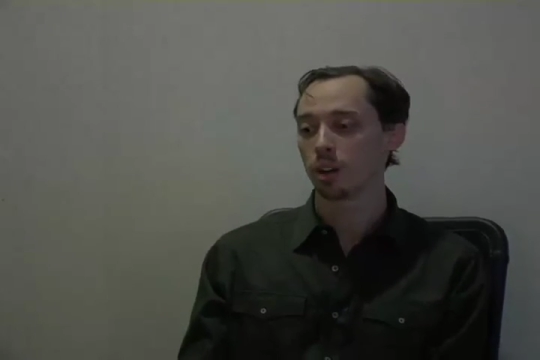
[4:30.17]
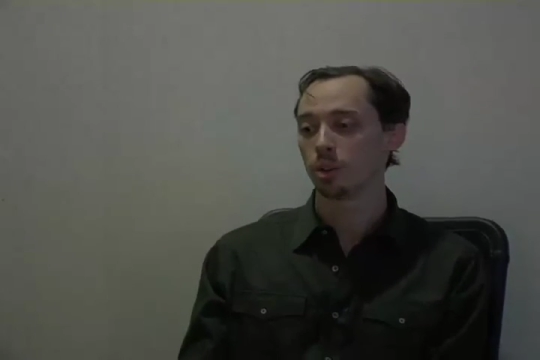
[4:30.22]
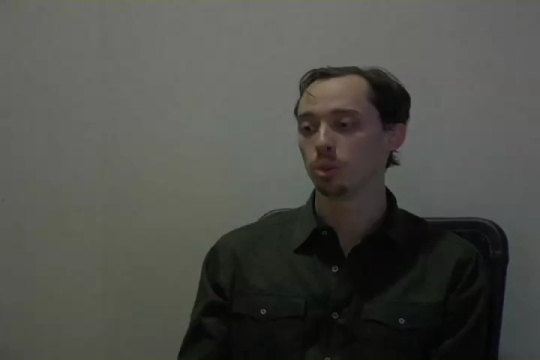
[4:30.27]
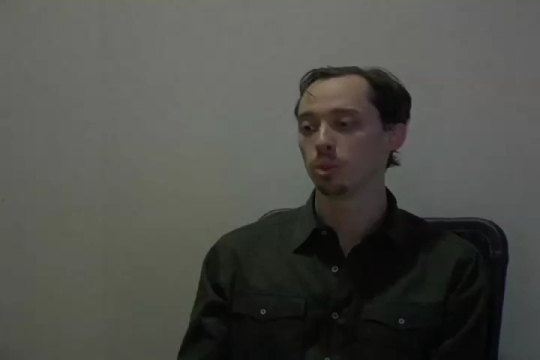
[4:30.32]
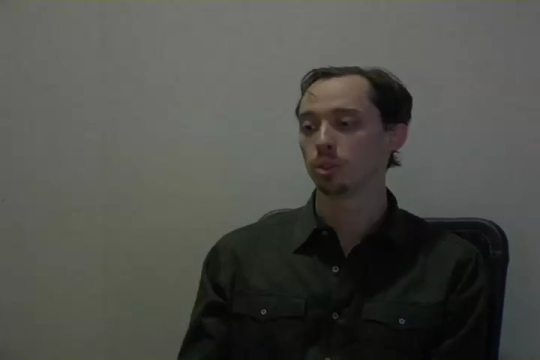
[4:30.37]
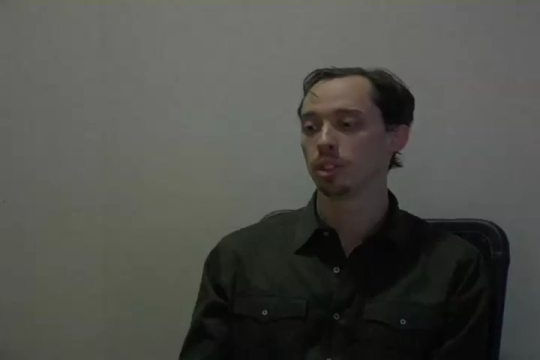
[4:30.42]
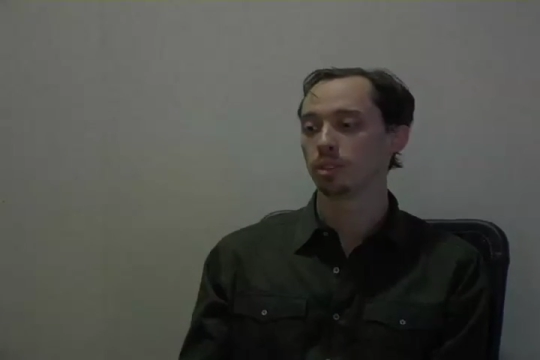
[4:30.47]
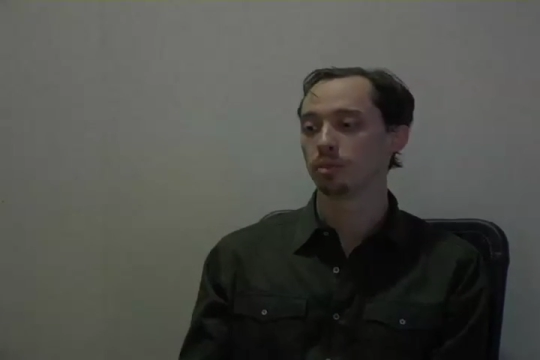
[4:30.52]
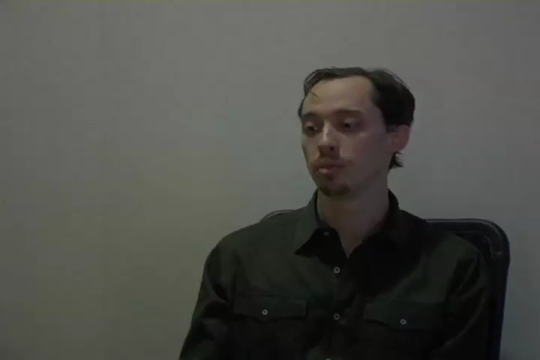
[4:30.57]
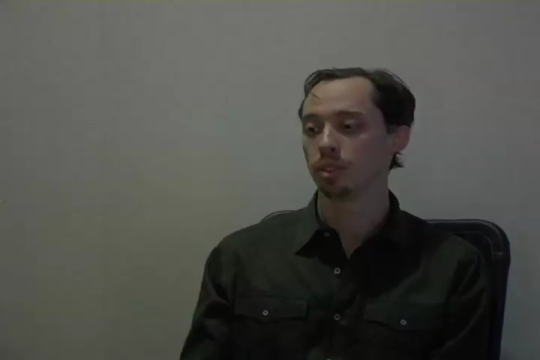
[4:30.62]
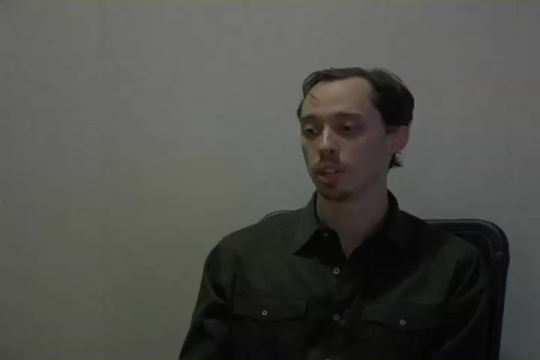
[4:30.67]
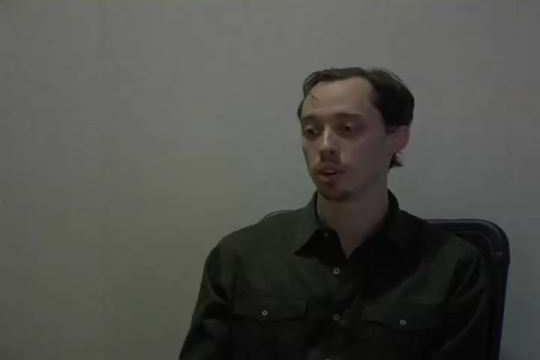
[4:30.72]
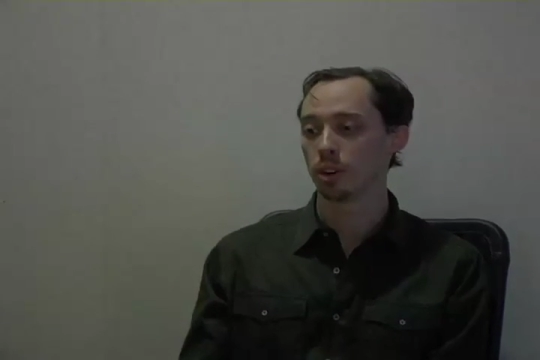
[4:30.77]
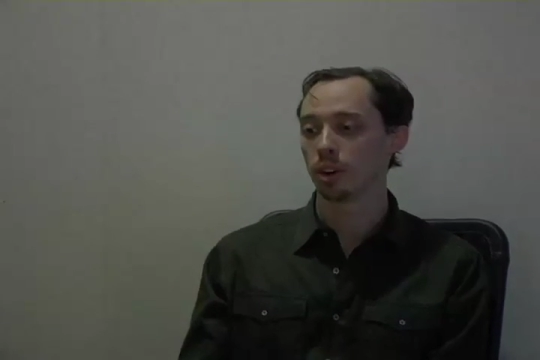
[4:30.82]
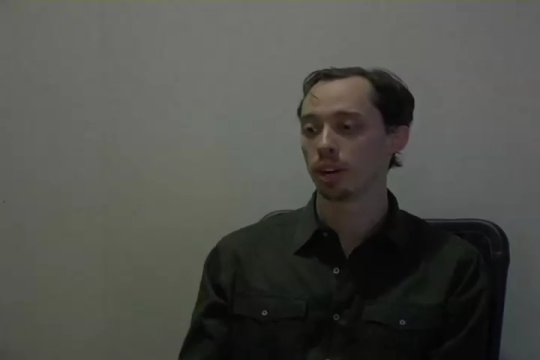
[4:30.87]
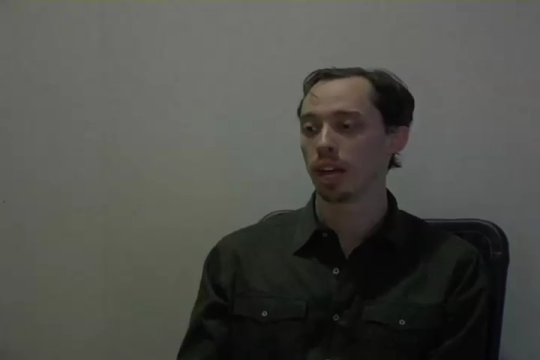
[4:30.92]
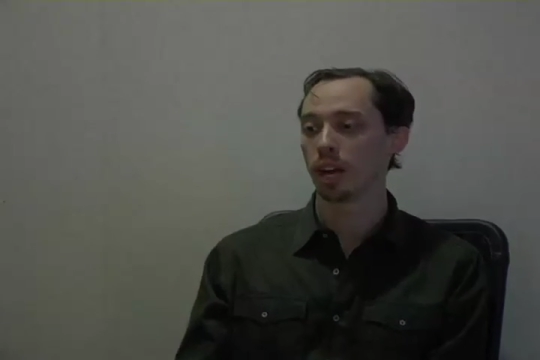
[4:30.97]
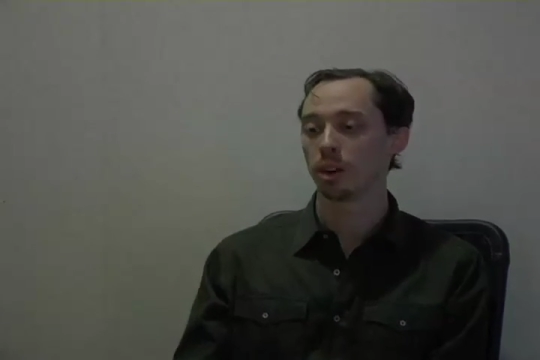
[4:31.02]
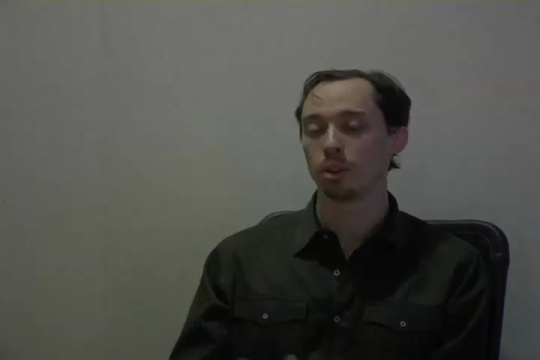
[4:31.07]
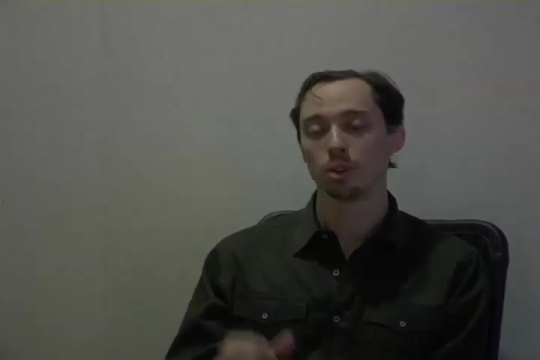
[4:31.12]
only
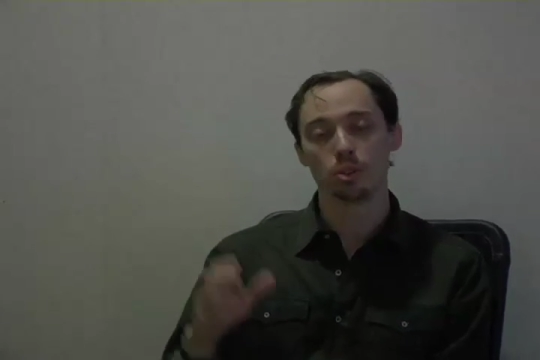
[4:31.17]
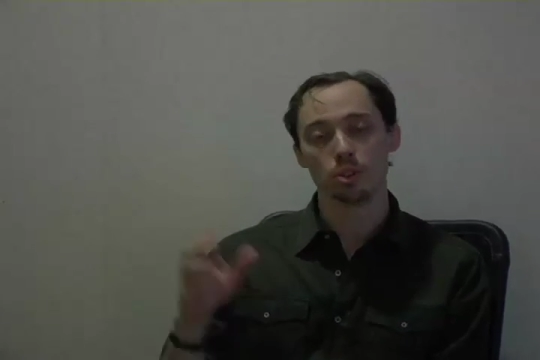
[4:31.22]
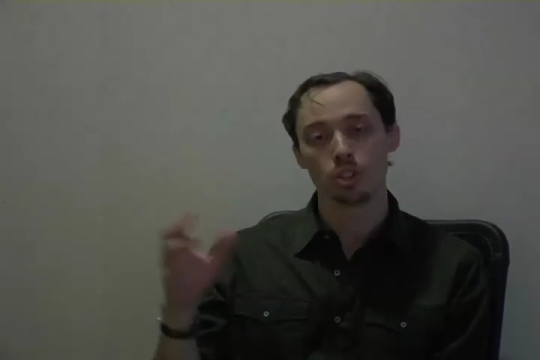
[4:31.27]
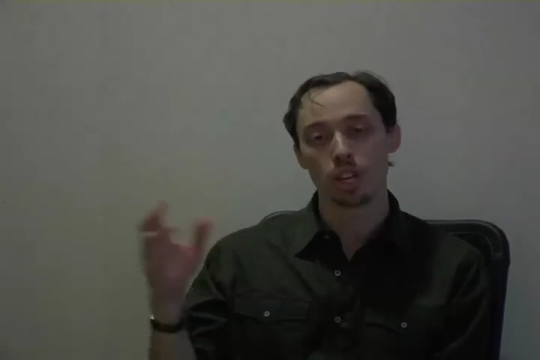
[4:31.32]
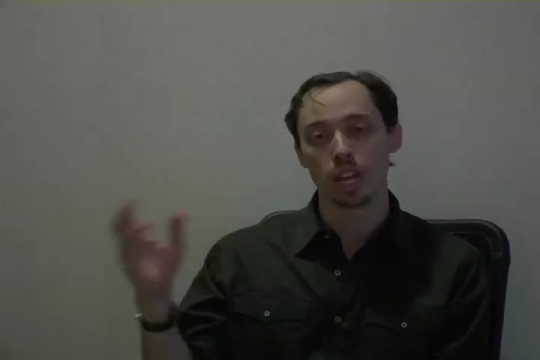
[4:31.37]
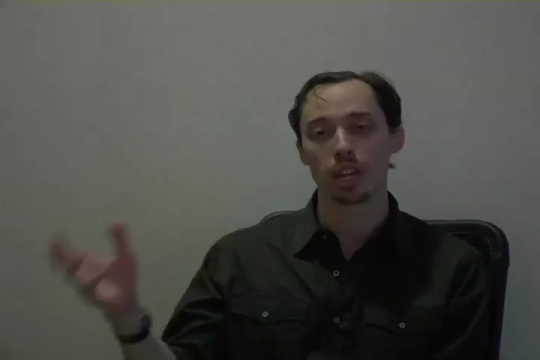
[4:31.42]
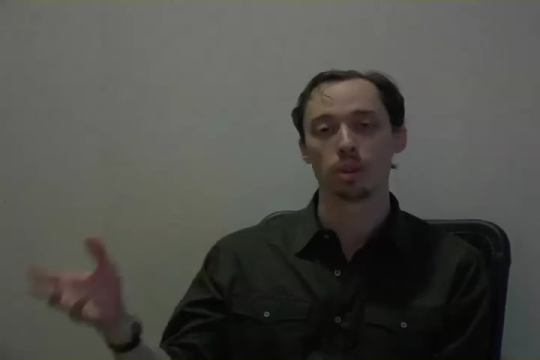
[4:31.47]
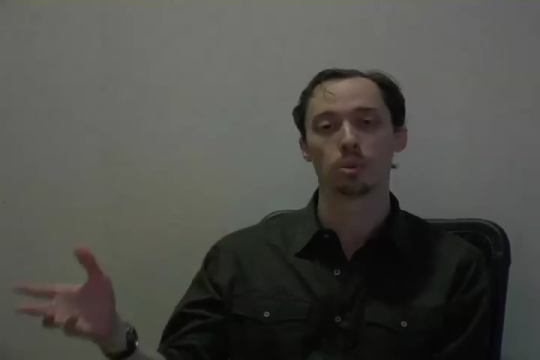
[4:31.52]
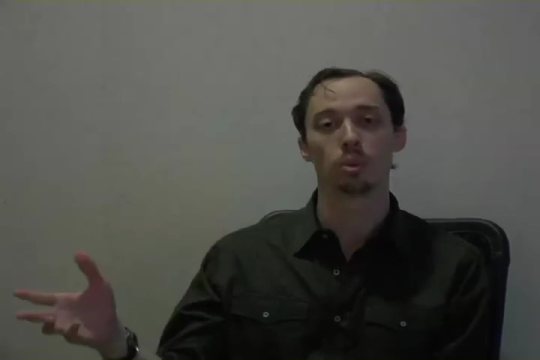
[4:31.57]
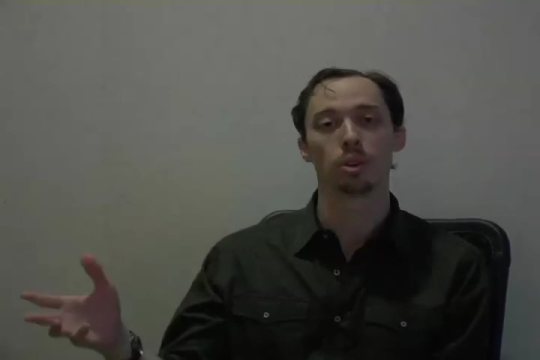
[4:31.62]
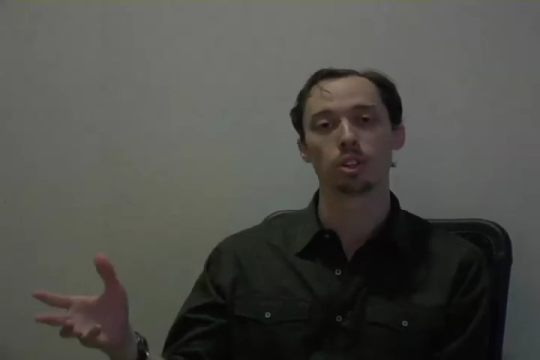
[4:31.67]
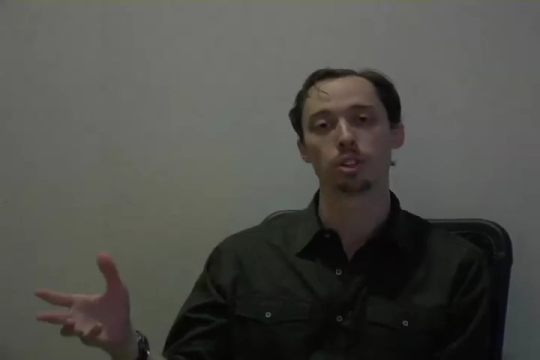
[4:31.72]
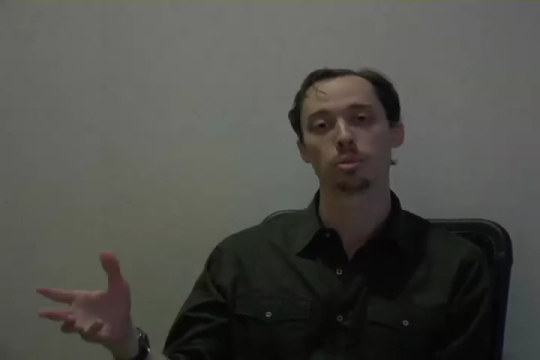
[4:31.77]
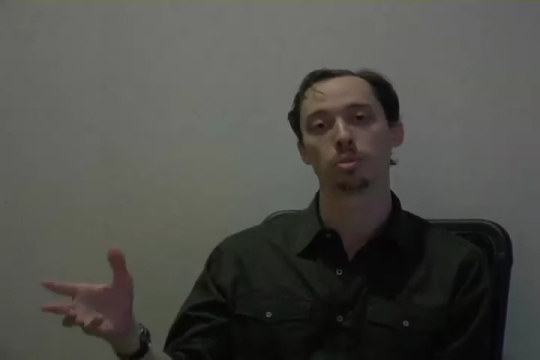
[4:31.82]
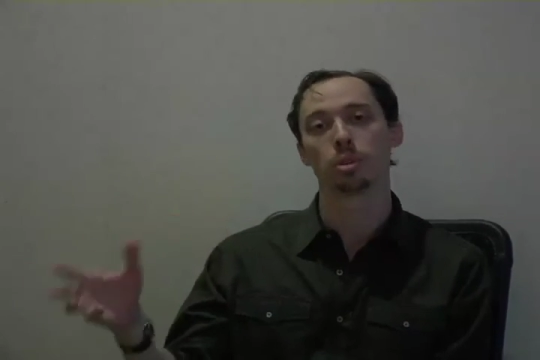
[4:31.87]
figuring out who Jan was,